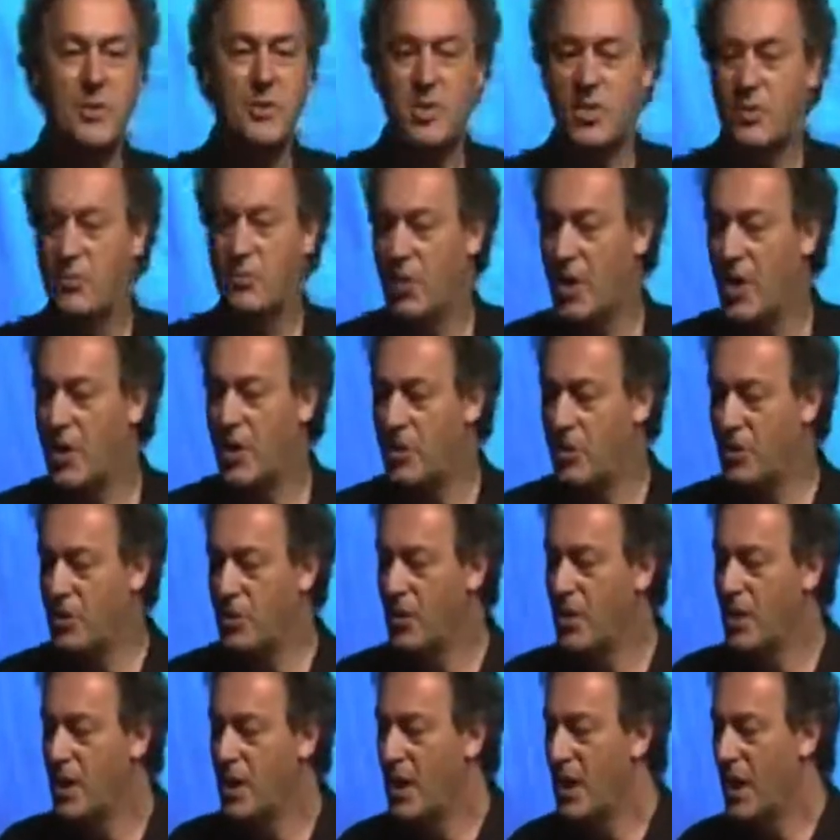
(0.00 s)
this is what I
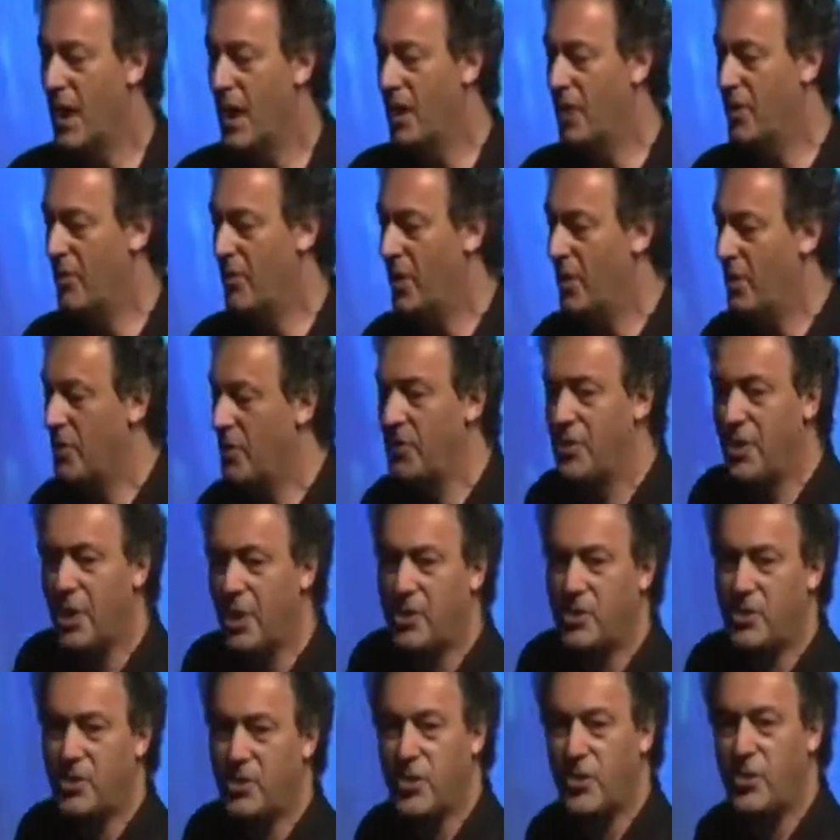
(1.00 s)
do. I try to
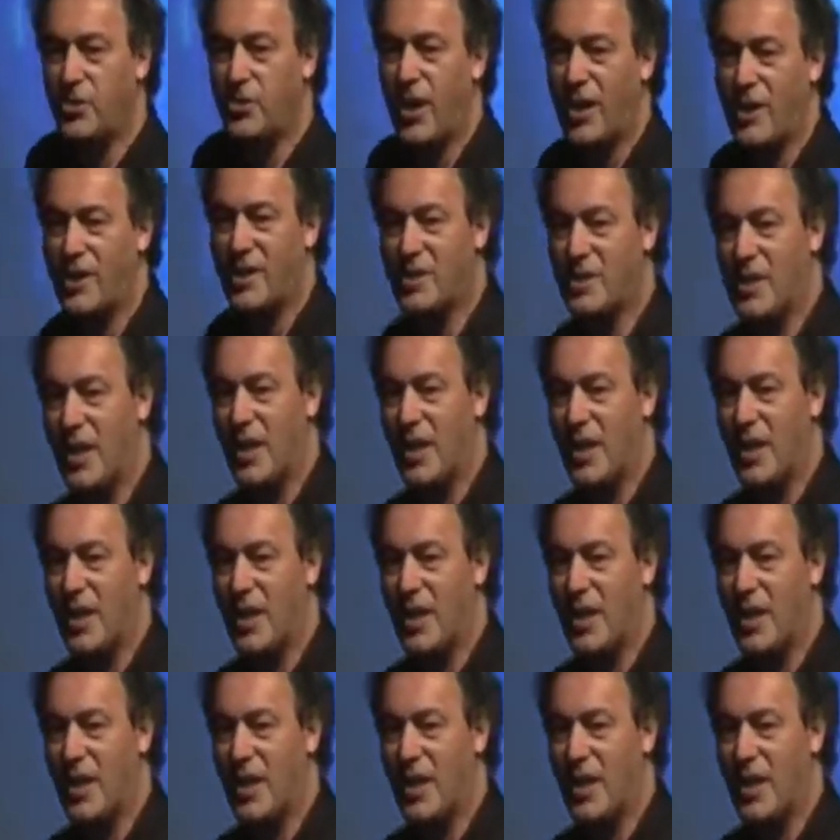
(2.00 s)
touch the trends